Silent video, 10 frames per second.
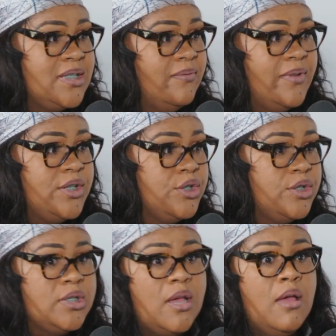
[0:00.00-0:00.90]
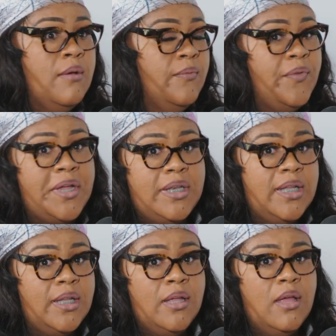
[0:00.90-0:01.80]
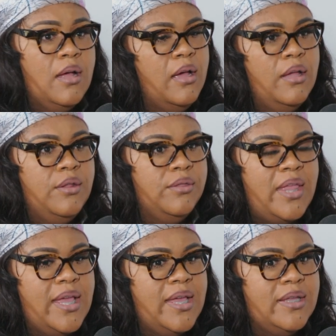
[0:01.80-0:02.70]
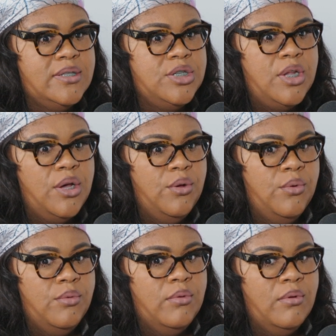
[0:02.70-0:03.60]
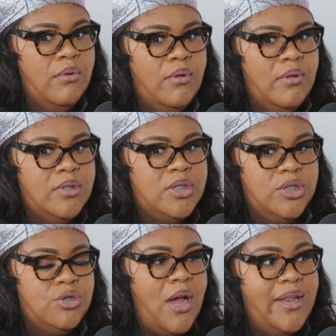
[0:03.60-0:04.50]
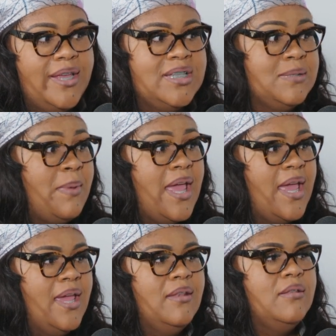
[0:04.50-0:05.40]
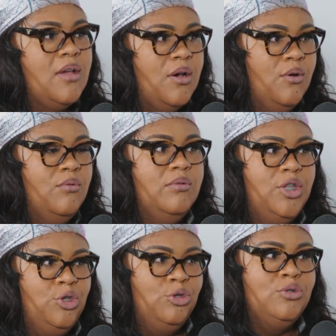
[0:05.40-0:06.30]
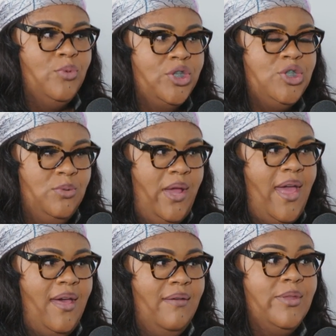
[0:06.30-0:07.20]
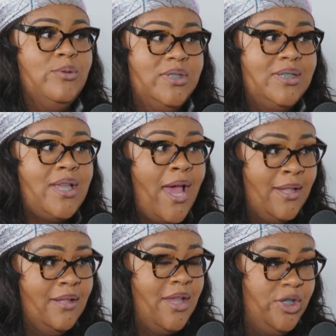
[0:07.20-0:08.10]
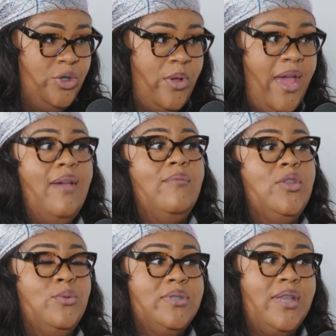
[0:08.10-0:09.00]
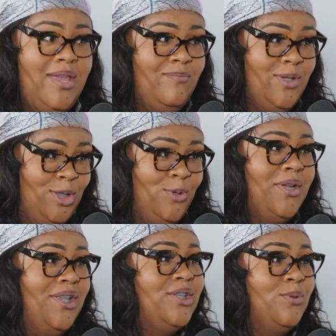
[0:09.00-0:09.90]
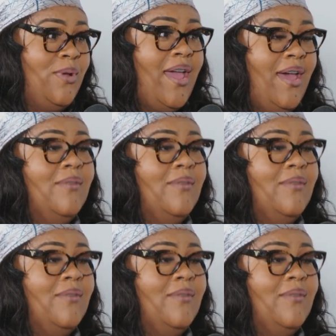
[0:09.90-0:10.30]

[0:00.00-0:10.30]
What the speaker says: ventures, funding other things, you know, to try to expand. No, use what you have, use the talent that you have, use the inventory that you have